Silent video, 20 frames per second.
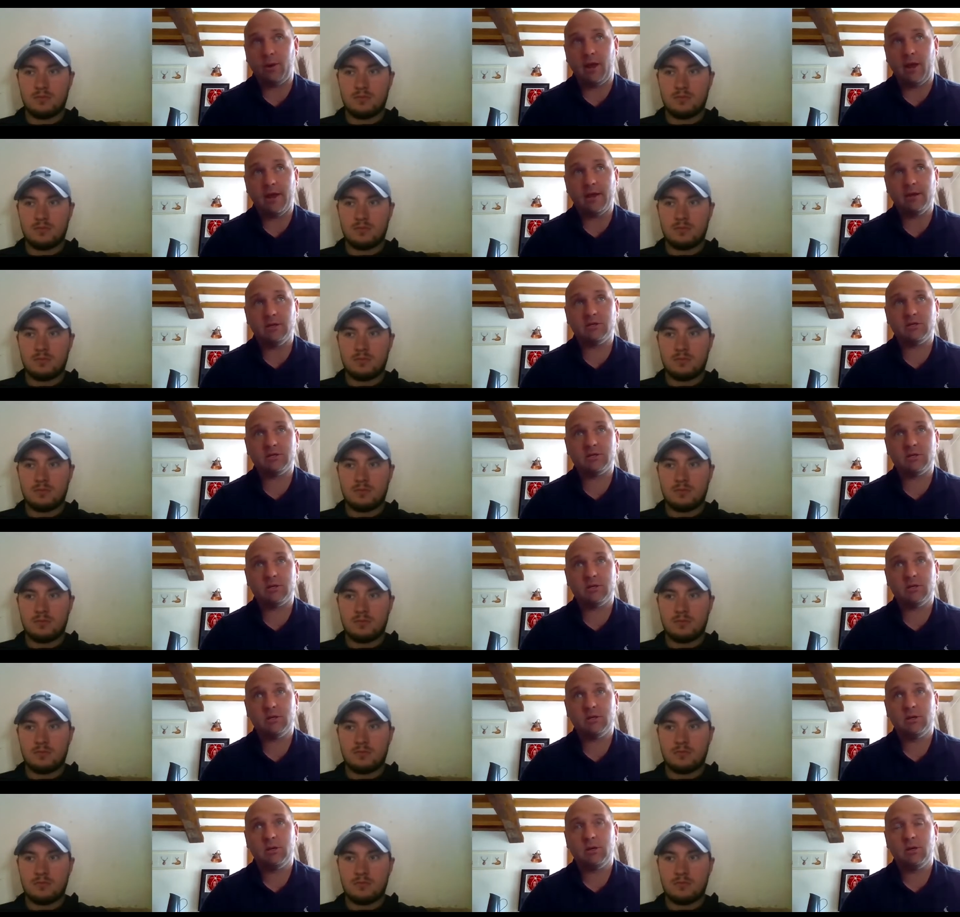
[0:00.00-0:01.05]
Speaker 1: players,
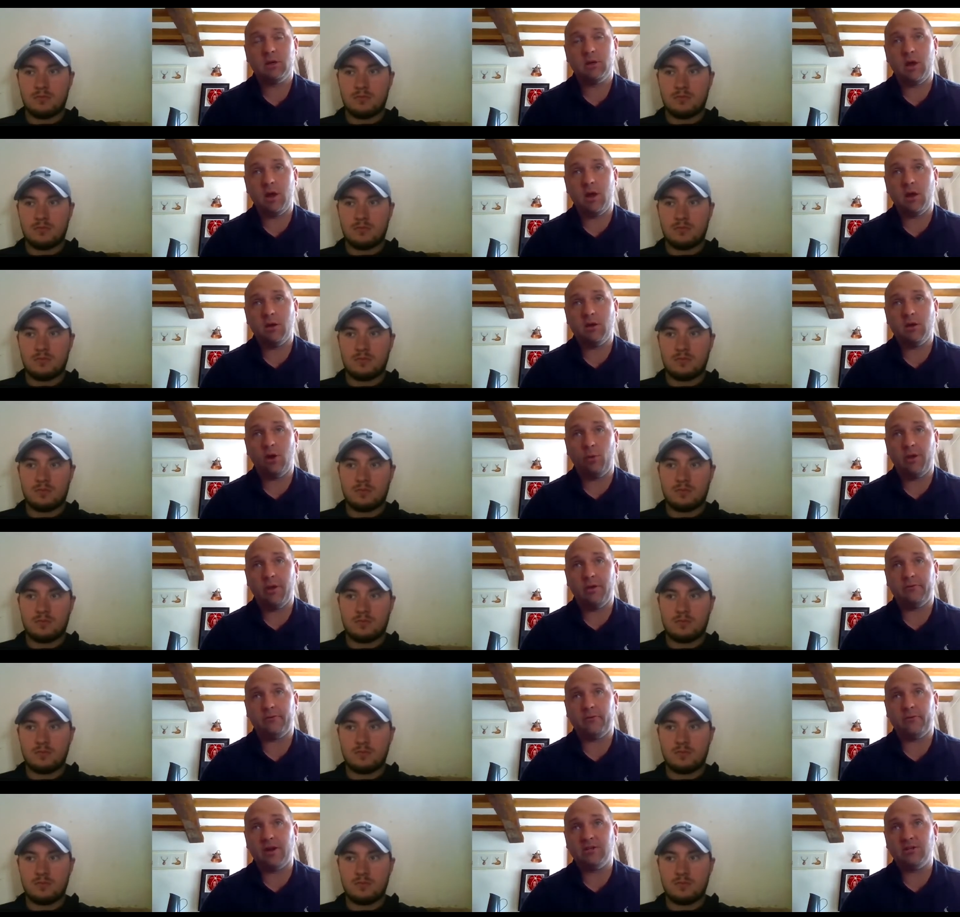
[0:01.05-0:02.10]
uh, not being
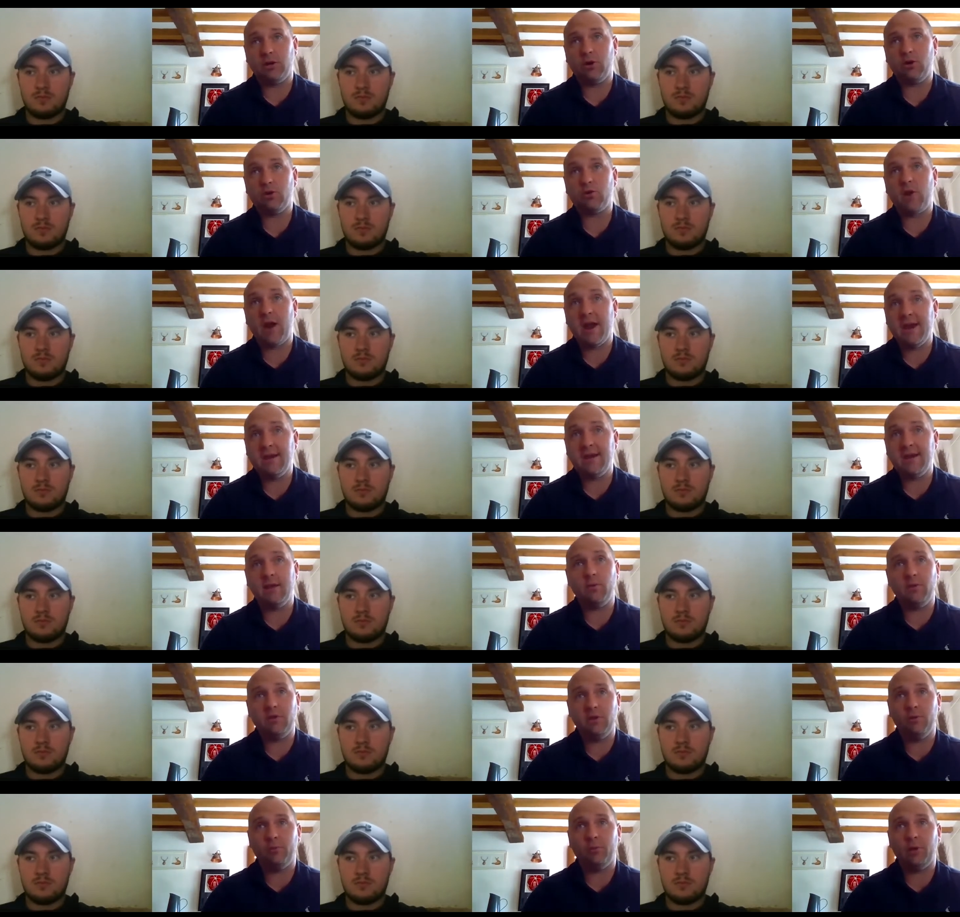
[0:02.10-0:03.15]
afraid to grade it with
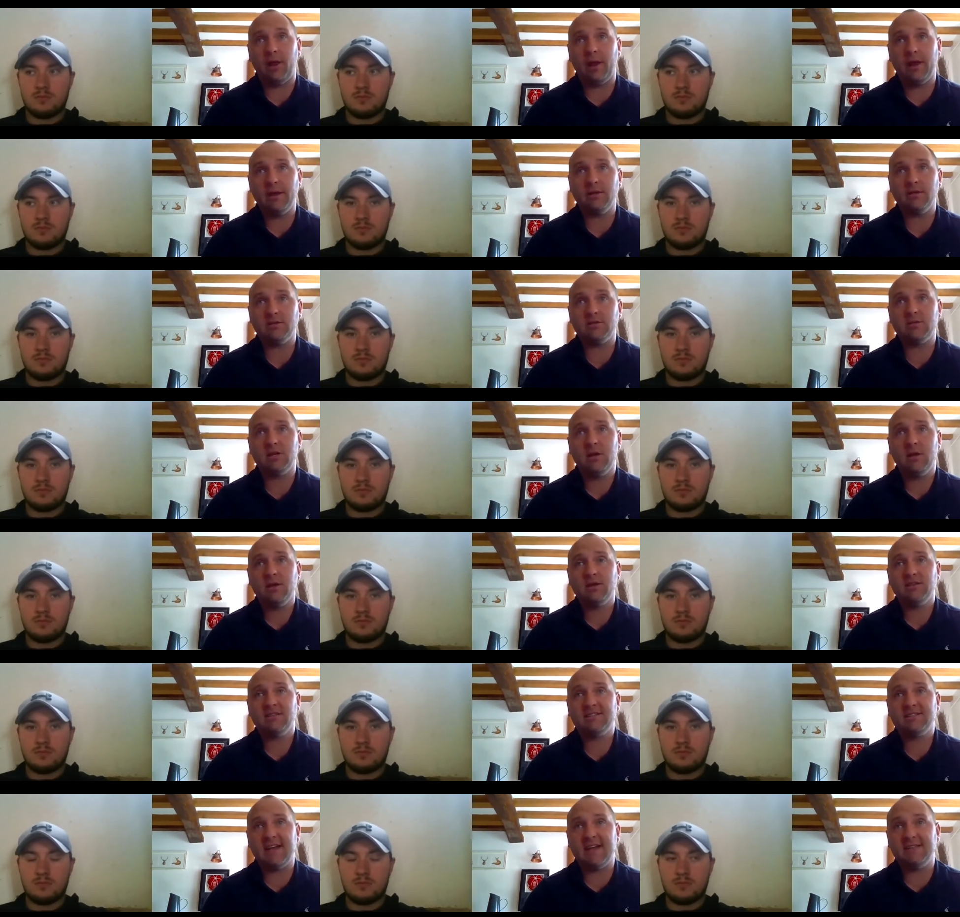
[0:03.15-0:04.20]
your players,
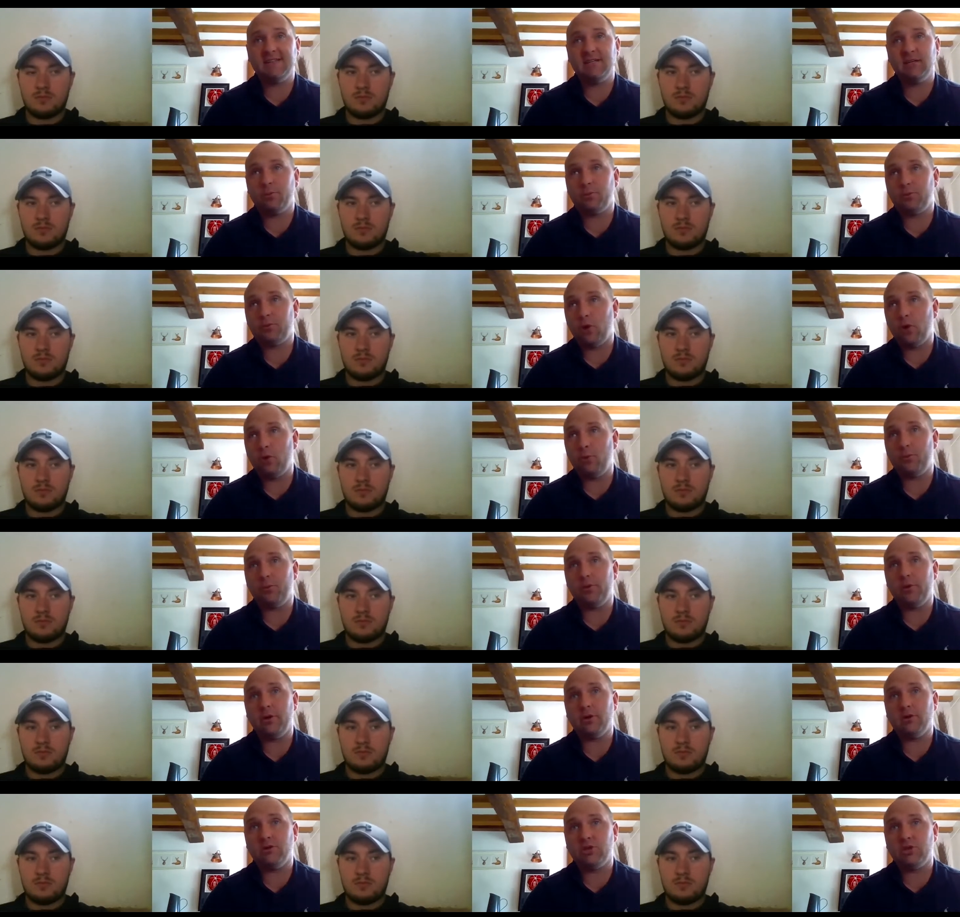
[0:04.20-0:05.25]
setting
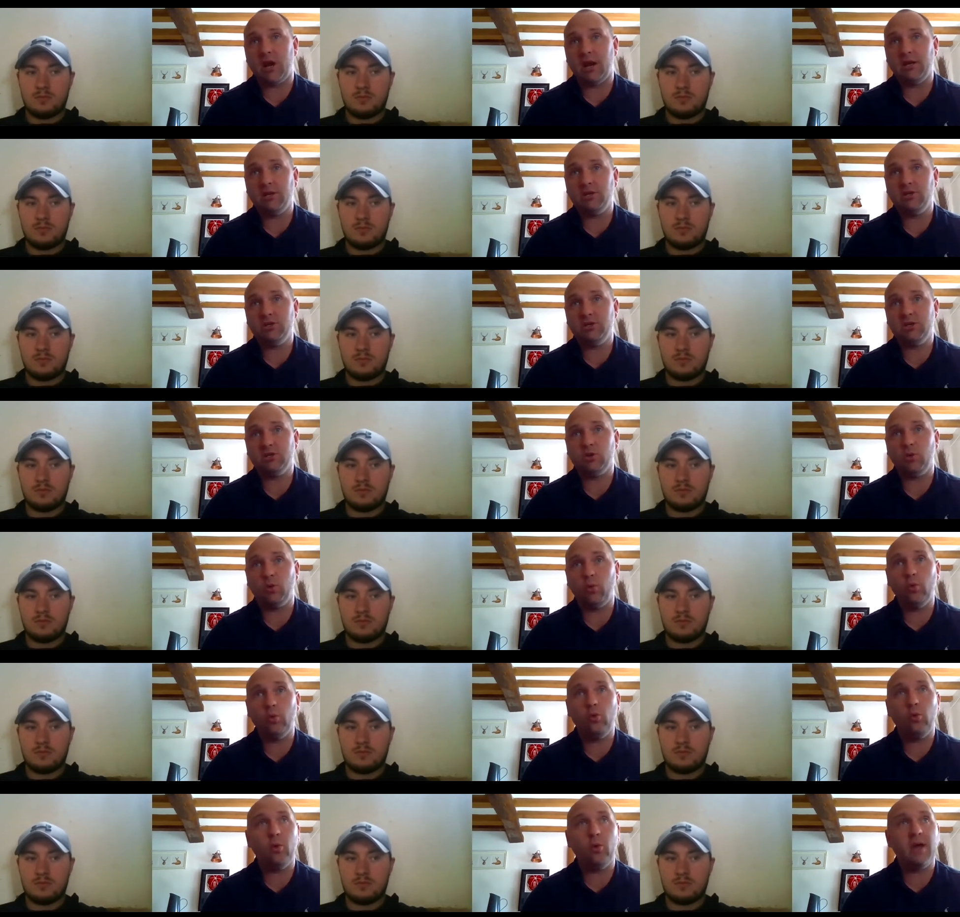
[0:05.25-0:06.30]
appropriate challenges.
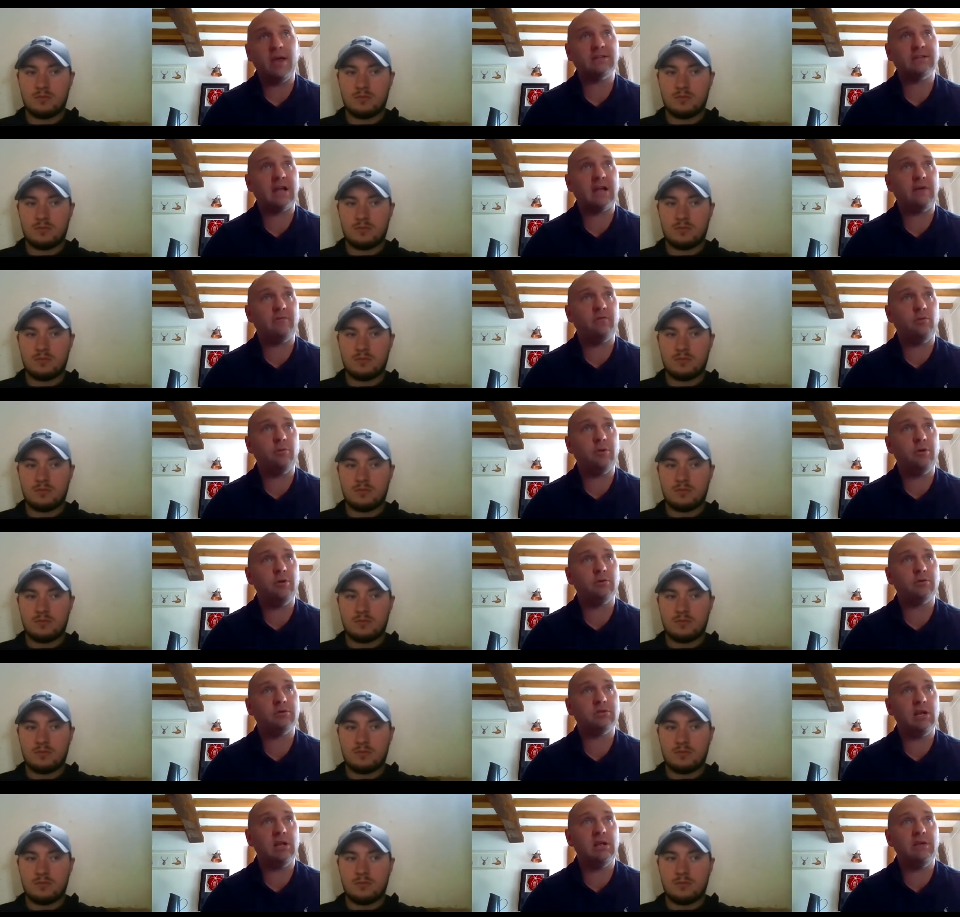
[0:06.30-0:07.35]
Always have up your
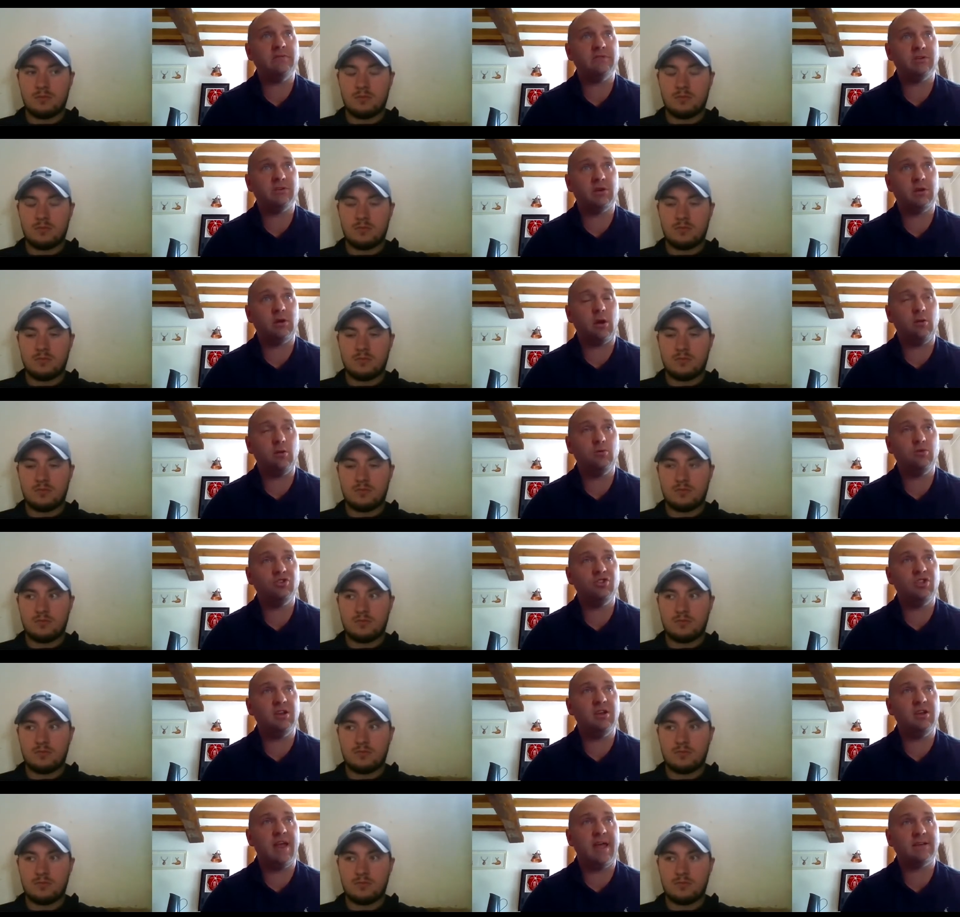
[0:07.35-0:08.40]
sleeve as a coach the
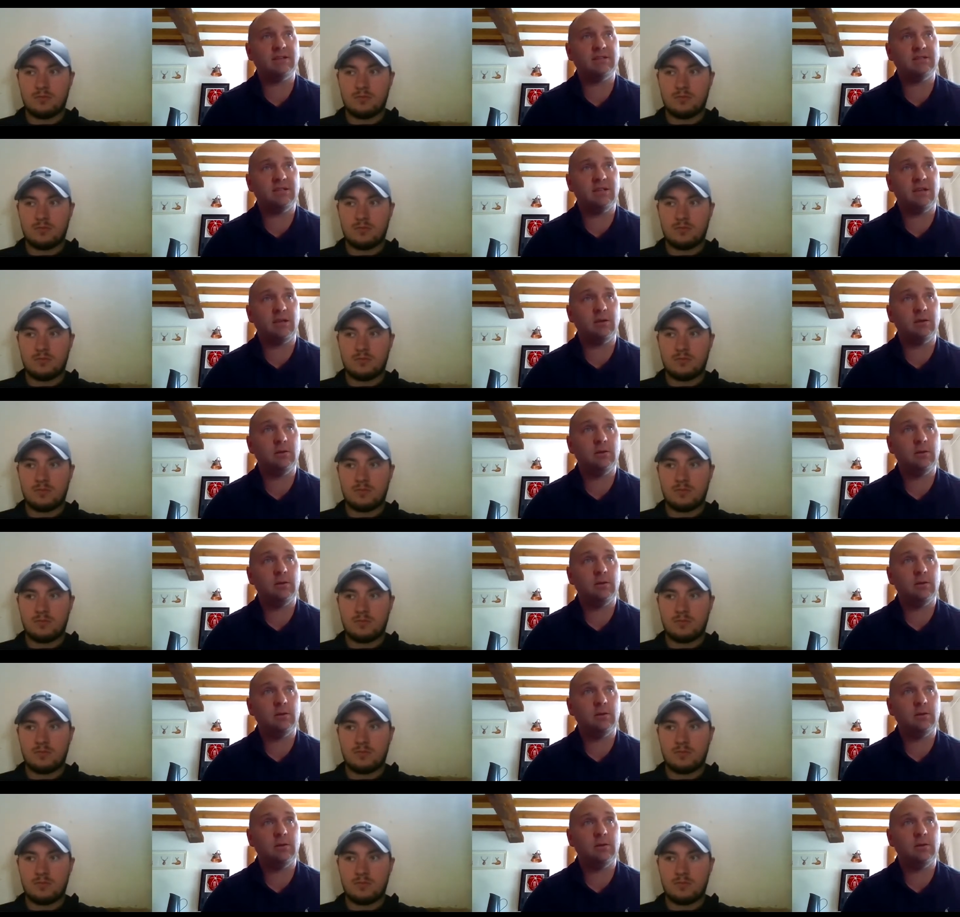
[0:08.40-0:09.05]
next thing.